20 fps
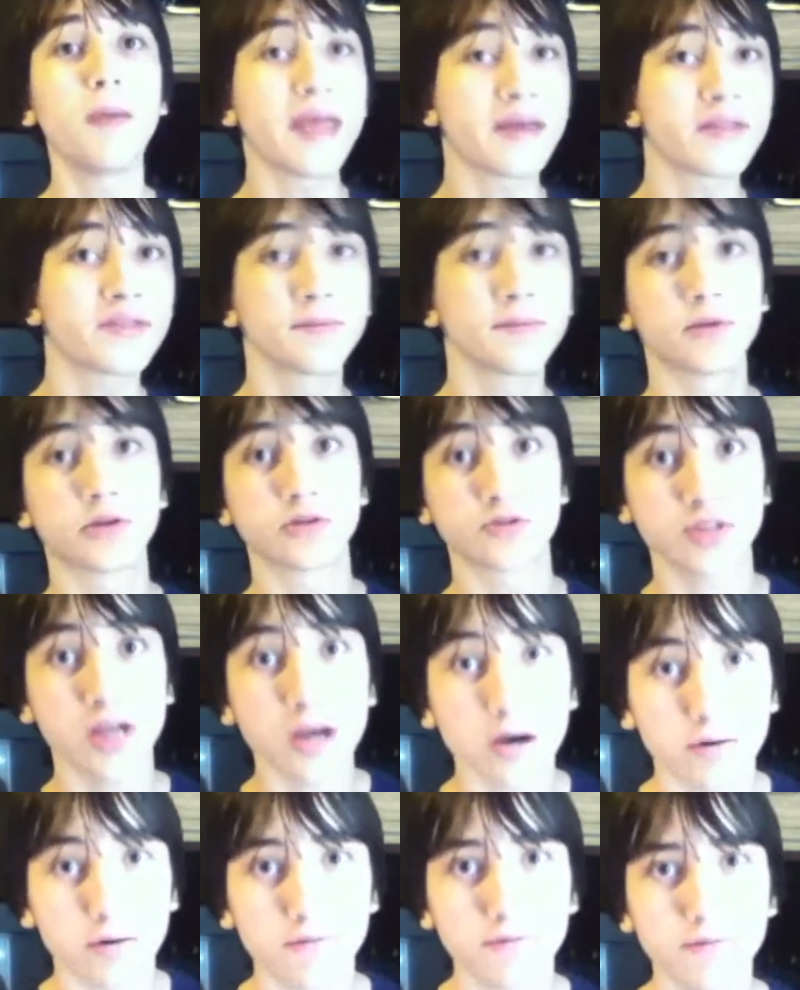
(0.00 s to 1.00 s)
make them
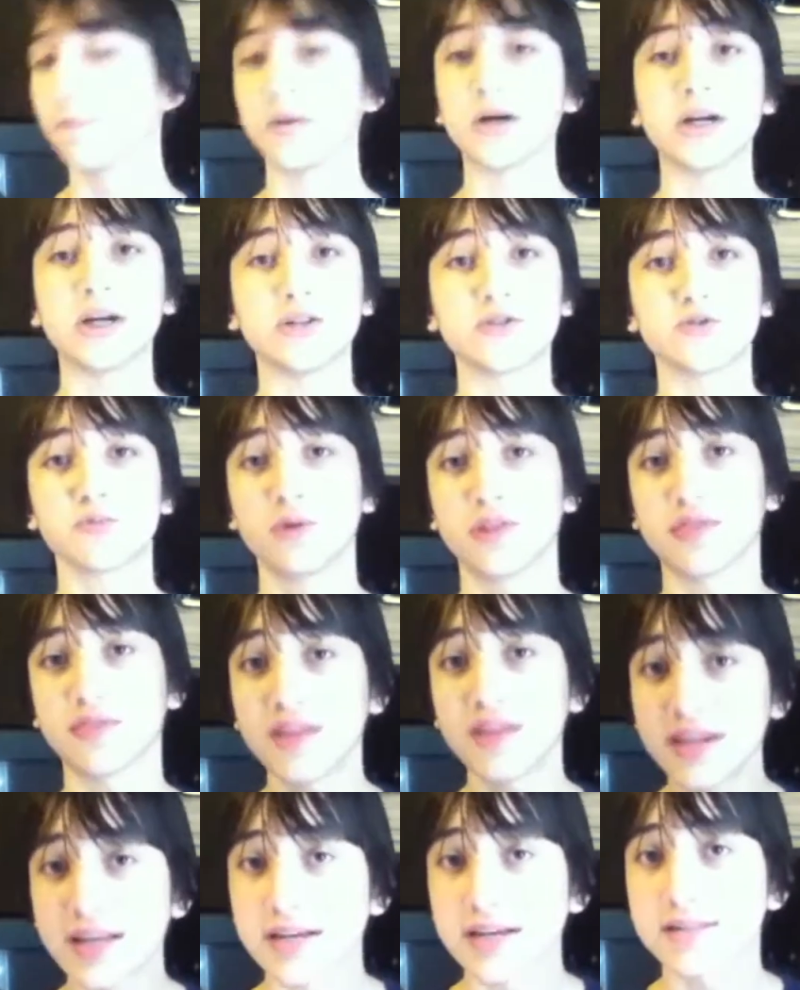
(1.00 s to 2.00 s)
yourself. But with
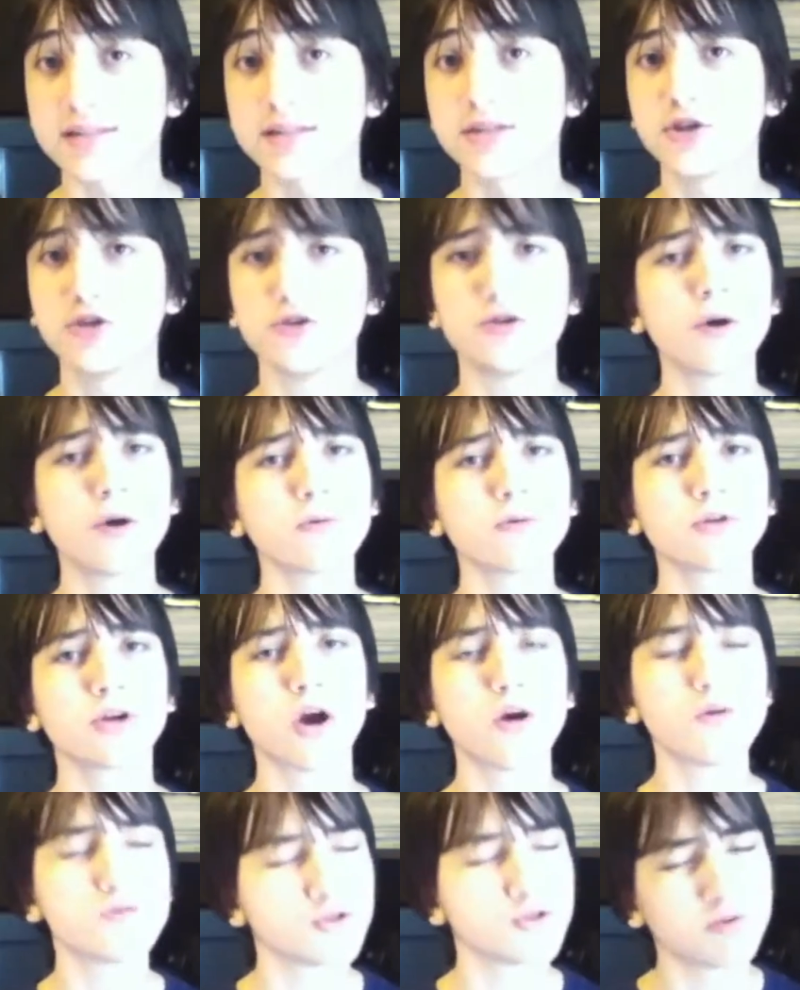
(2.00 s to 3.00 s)
Linux, you don't
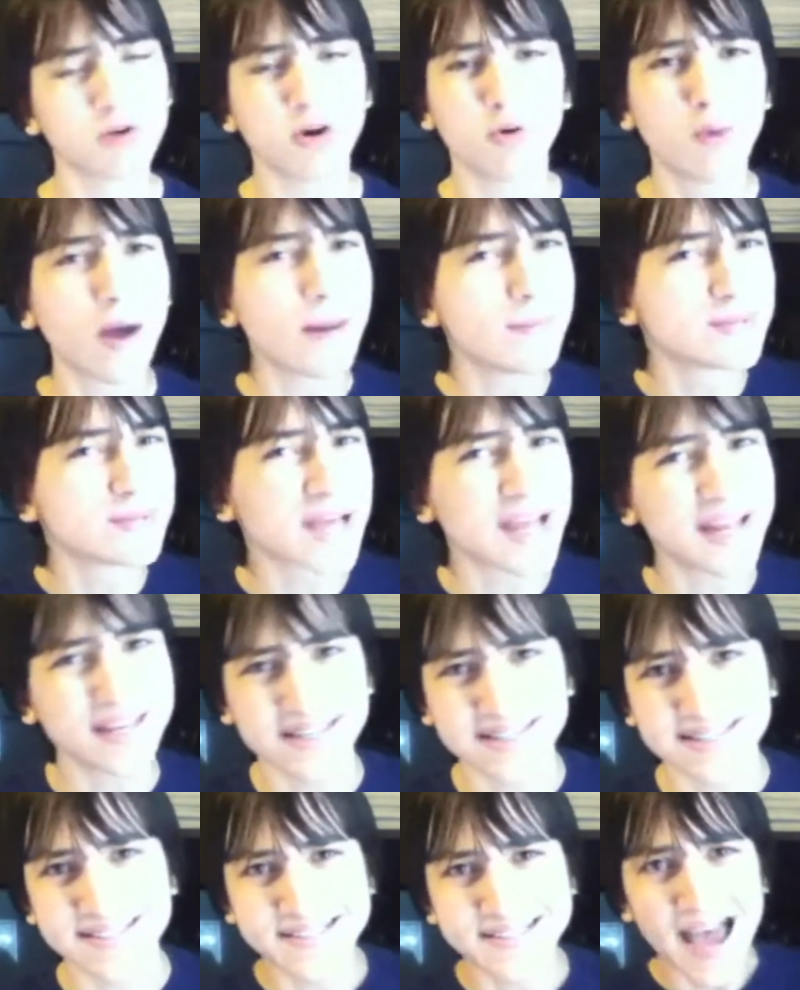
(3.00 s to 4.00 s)
go to a
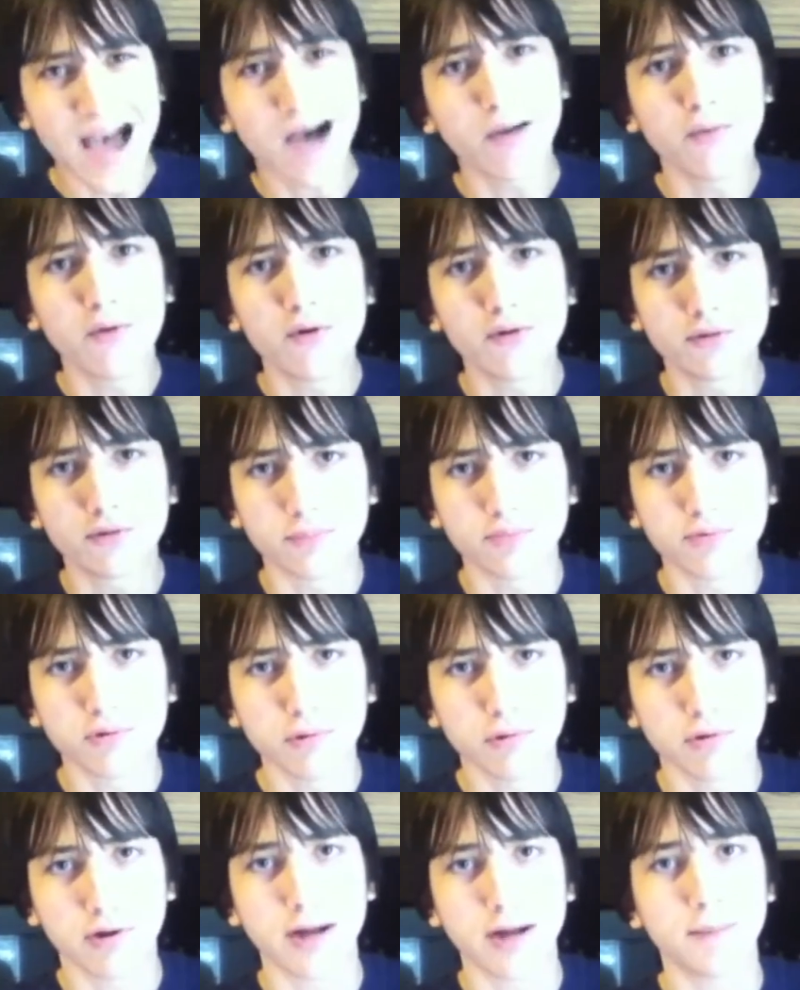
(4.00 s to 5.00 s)
website and download a
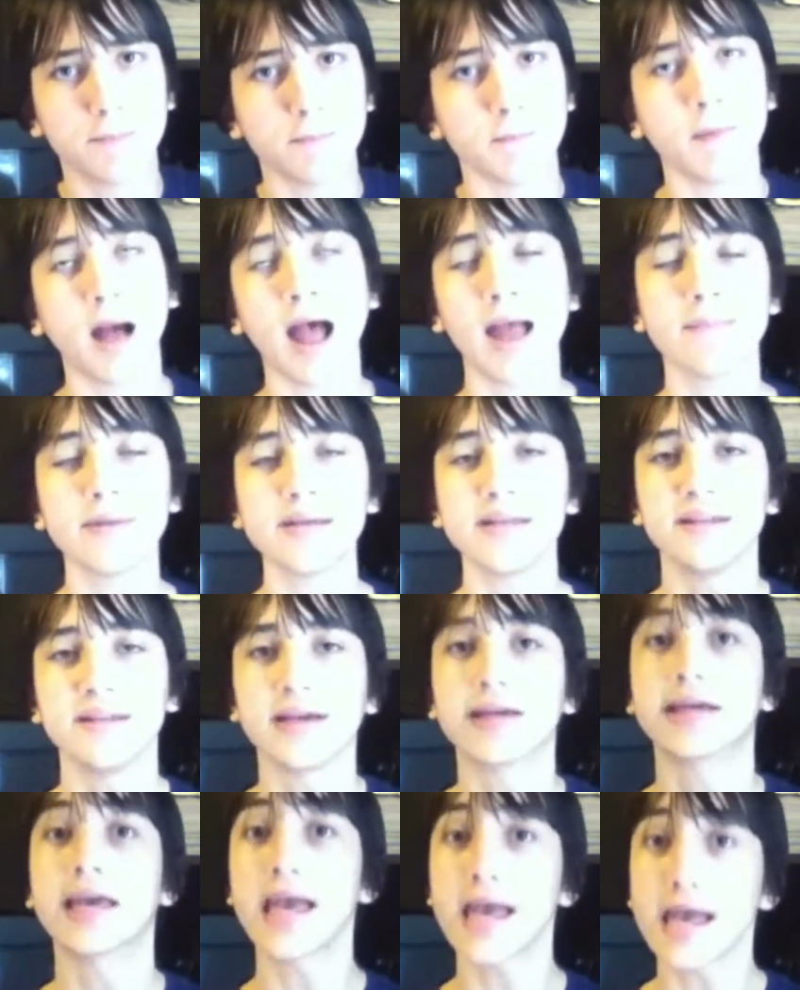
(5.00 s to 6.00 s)
program. I mean,
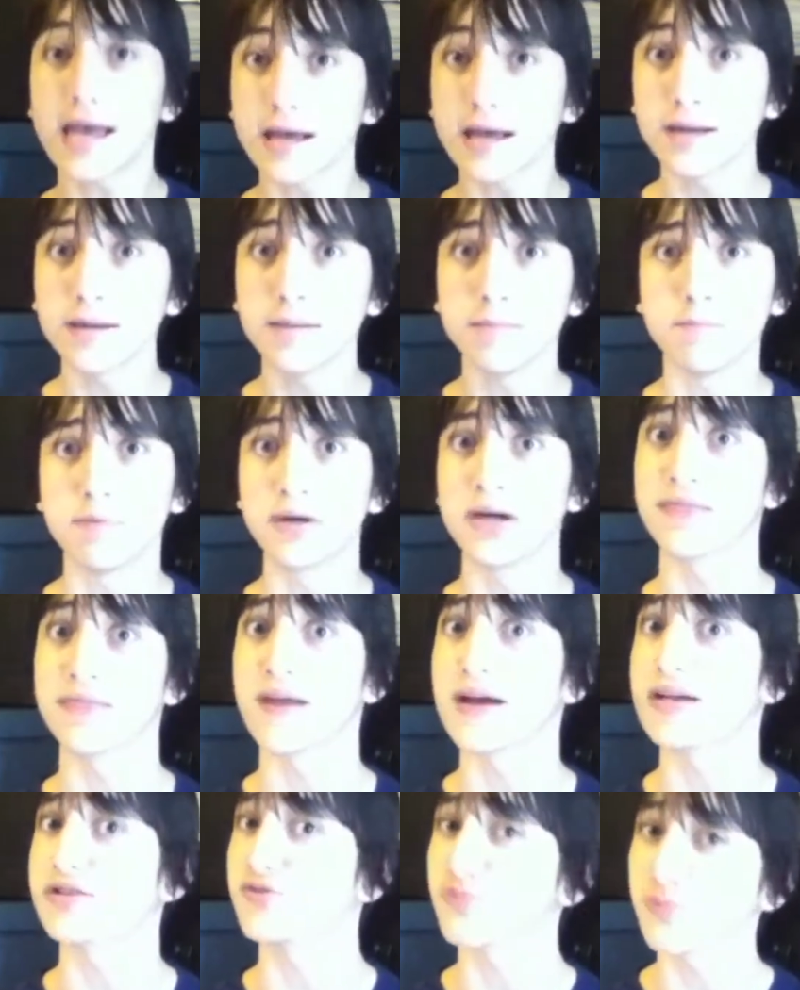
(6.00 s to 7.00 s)
you can, but
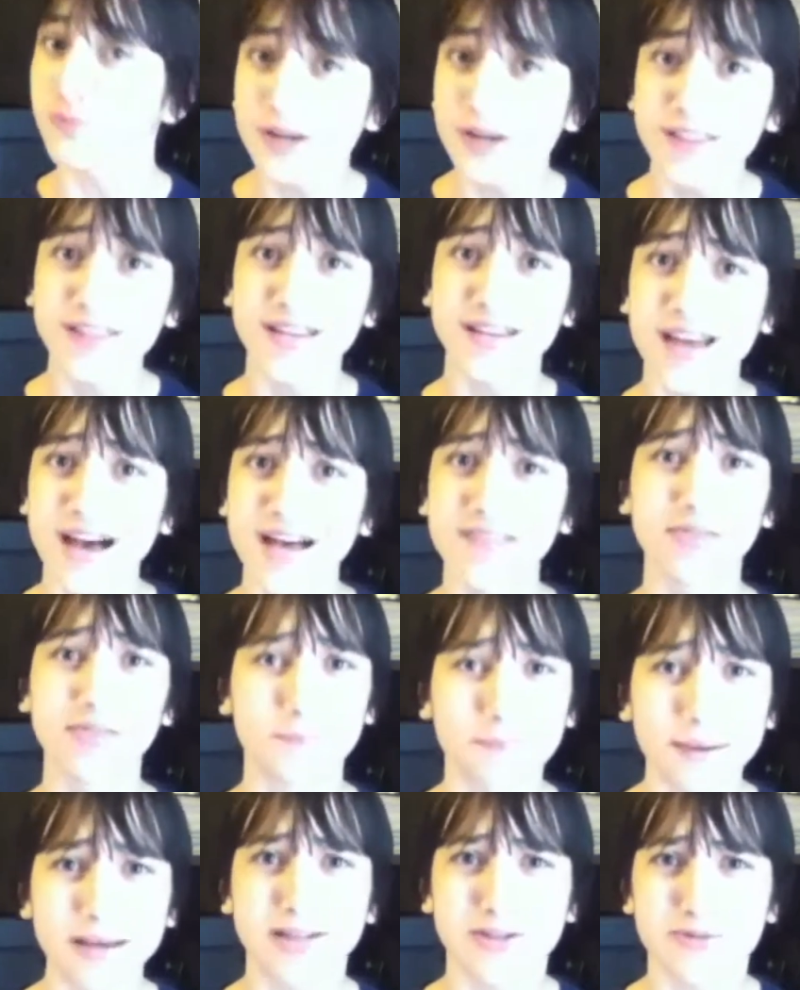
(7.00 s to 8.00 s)
that's really not
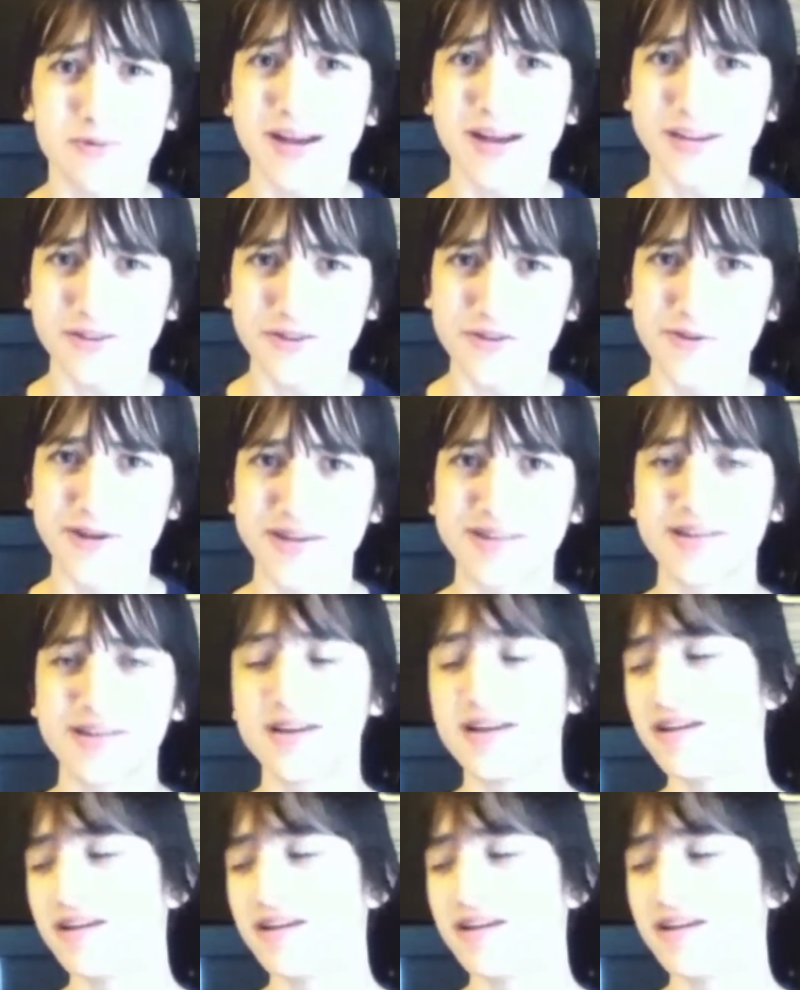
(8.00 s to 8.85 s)
the best way to do it.